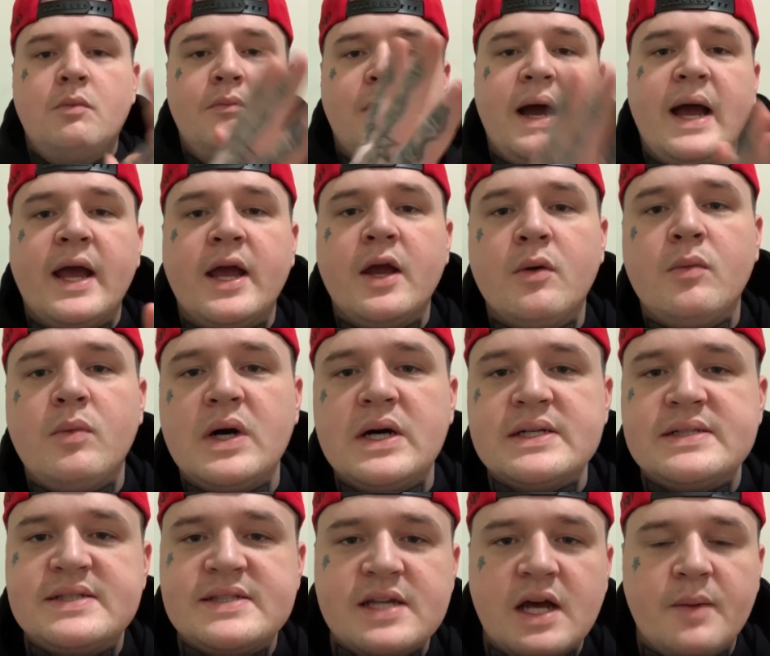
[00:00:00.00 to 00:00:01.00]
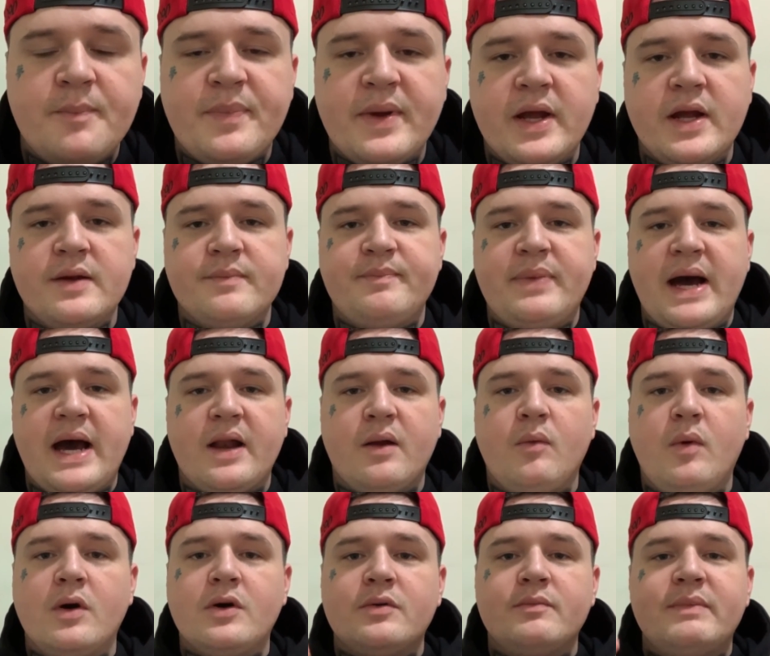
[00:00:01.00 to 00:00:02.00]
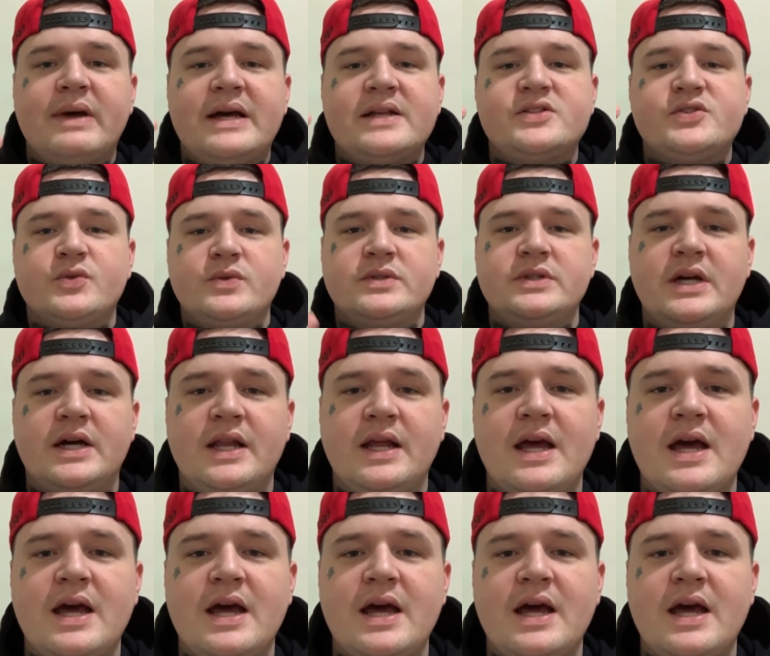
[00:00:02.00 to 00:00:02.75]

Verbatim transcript: Man, what's up, everybody? Welcome back to another